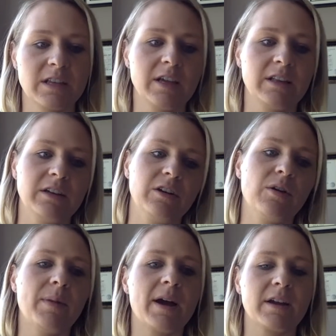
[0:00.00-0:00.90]
likely to
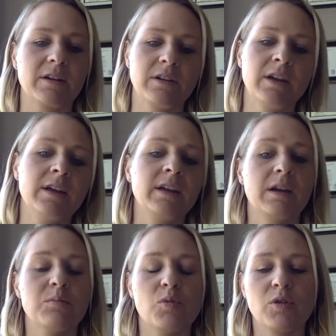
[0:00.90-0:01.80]
go back and
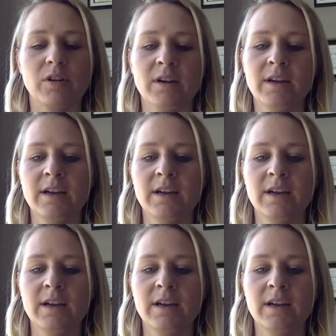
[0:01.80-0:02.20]
get more.